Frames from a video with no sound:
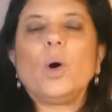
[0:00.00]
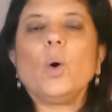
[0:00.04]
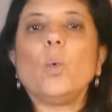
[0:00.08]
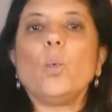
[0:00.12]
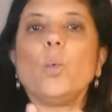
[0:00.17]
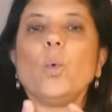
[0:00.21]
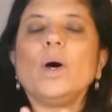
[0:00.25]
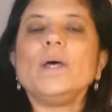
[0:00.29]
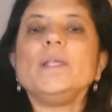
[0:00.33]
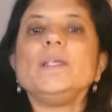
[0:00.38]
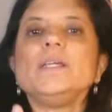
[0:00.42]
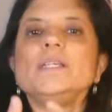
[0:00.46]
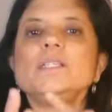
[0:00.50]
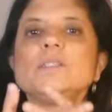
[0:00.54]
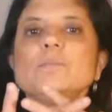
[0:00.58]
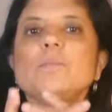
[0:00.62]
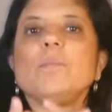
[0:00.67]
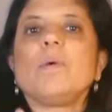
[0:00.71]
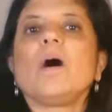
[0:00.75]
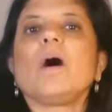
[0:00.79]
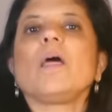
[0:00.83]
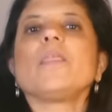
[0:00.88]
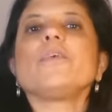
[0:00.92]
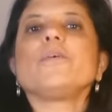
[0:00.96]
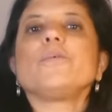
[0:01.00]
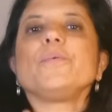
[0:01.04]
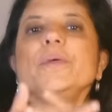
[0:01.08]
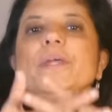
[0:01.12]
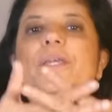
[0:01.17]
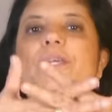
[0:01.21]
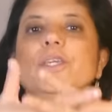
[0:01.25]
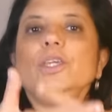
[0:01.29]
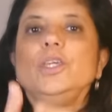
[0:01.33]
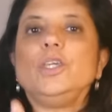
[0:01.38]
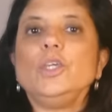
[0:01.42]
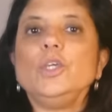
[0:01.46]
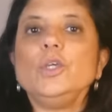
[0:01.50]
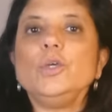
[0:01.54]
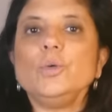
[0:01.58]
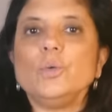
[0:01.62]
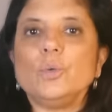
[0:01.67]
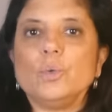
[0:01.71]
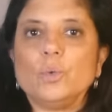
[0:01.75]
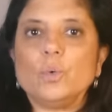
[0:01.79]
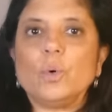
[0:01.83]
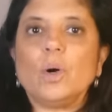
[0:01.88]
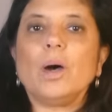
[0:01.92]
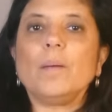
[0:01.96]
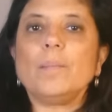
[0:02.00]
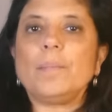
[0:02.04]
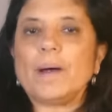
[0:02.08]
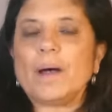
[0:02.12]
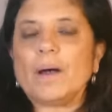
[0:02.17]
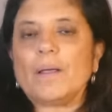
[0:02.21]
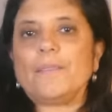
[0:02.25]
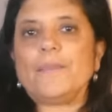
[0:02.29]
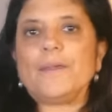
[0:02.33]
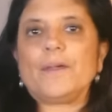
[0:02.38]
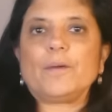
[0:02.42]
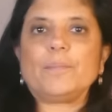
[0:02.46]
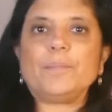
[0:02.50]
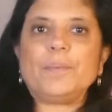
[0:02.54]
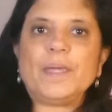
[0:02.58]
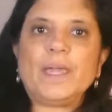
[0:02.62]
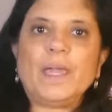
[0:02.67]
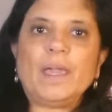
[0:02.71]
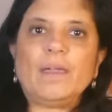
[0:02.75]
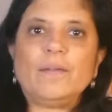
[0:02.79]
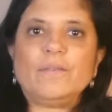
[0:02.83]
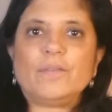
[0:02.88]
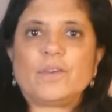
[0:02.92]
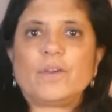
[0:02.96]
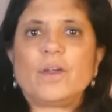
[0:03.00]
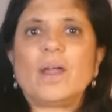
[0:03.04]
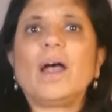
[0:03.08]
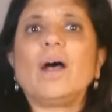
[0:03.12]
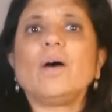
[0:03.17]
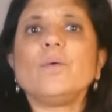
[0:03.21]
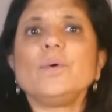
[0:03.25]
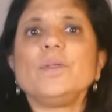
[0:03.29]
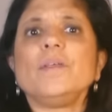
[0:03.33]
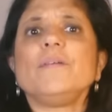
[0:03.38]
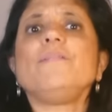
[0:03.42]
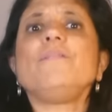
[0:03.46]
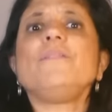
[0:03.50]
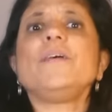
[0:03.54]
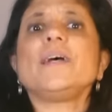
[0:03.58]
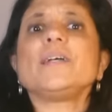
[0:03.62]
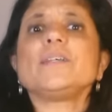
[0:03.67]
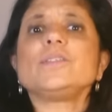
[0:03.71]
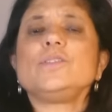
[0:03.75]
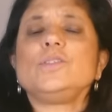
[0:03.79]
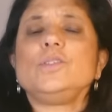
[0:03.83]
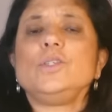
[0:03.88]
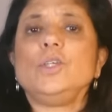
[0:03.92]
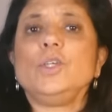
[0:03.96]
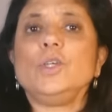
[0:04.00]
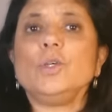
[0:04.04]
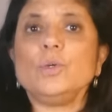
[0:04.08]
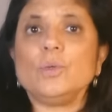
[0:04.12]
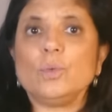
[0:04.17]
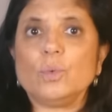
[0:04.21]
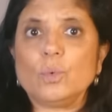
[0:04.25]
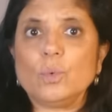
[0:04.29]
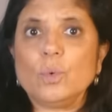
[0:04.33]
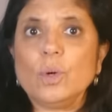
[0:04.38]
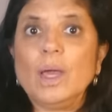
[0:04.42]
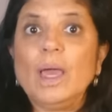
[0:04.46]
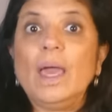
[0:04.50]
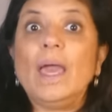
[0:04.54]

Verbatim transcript: what is bothering you about their behavior, how it affects you,